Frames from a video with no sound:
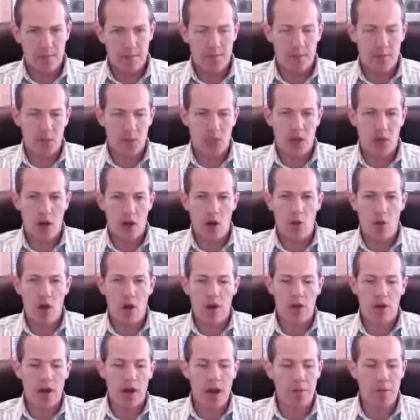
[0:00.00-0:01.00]
So
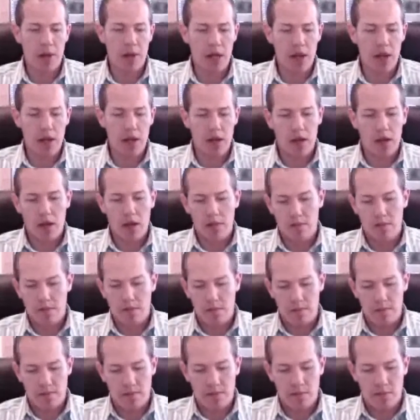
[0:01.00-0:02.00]
whether that be
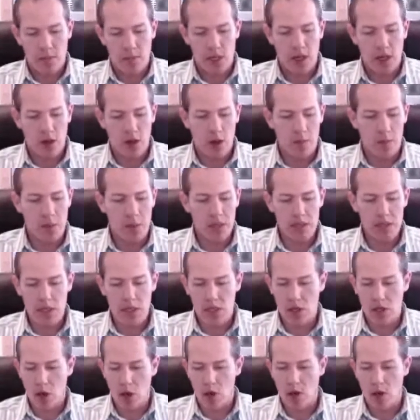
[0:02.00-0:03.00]
you know the
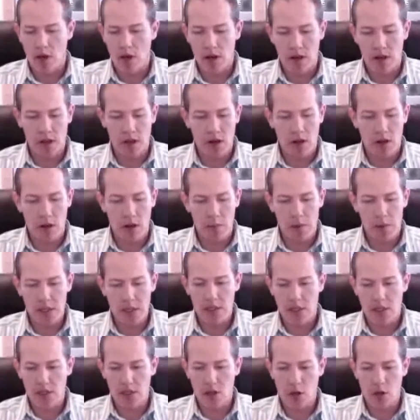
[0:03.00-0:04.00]
business owner you know the
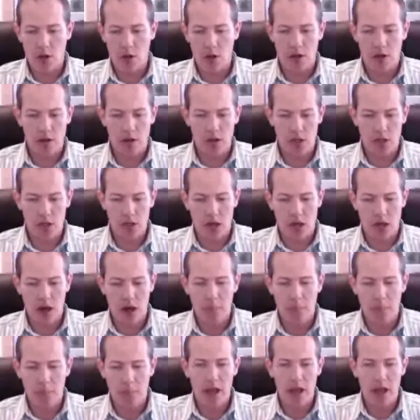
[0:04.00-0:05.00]
business owner there's a
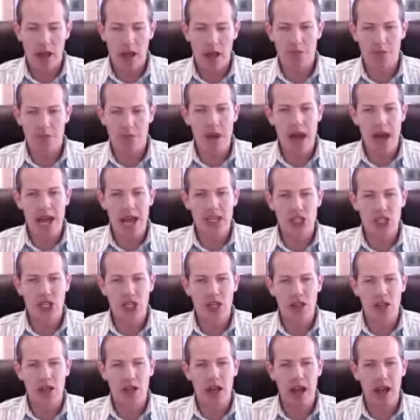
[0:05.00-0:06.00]
complex
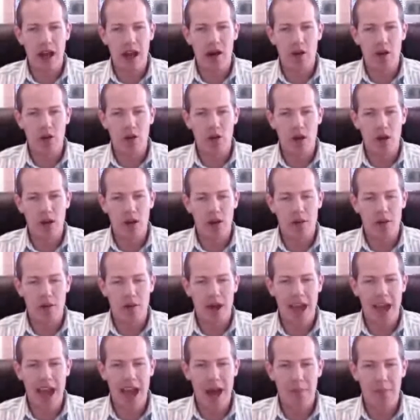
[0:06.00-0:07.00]
matching algorithm
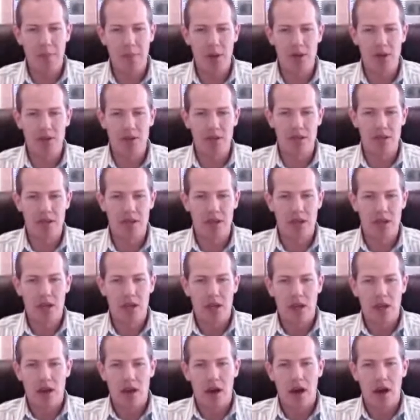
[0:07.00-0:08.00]
that happens
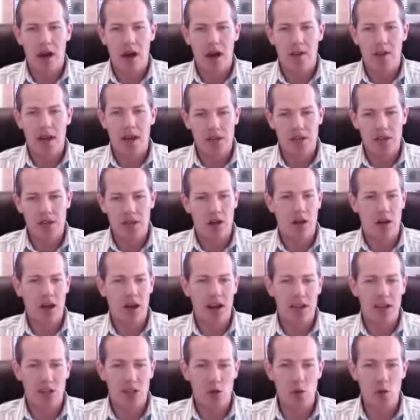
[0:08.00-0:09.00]
uh, that's our
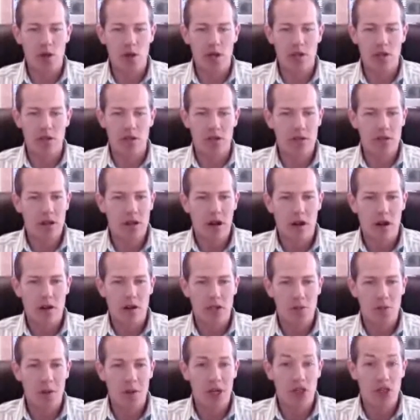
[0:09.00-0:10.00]
kind of sweet, our
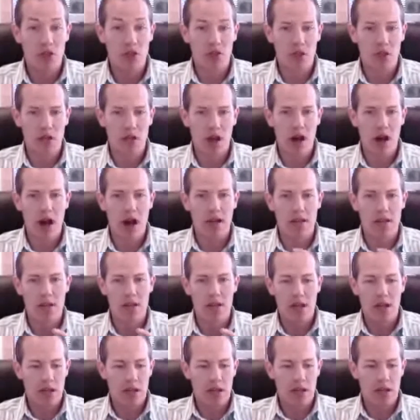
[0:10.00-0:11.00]
special sauce
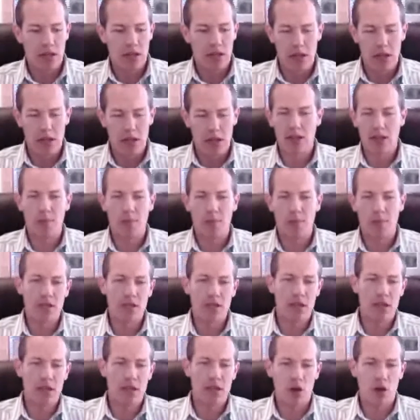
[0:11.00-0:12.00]
to connect the
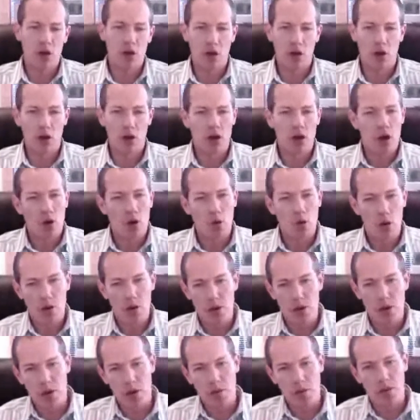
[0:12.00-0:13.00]
business owner
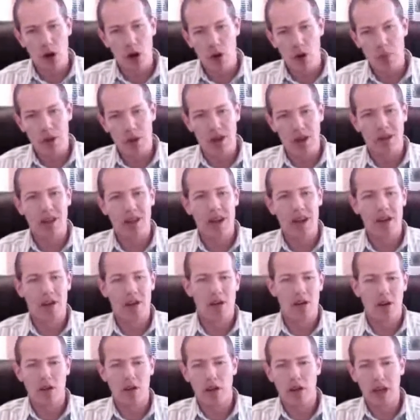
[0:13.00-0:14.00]
with an appropriate
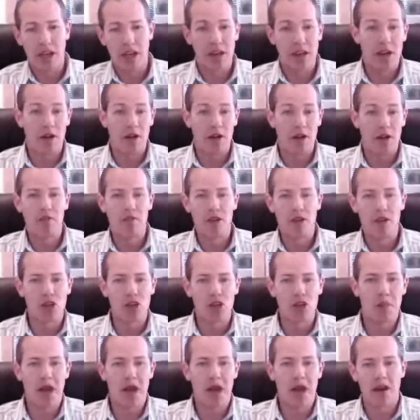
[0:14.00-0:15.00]
lender in an
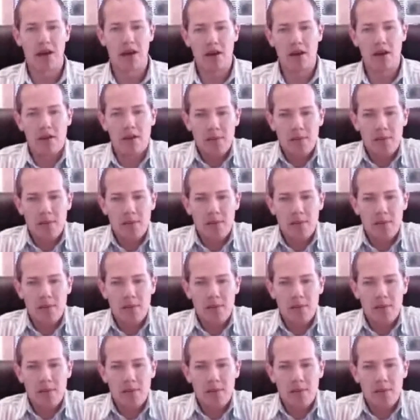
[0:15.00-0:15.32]
efficient manner.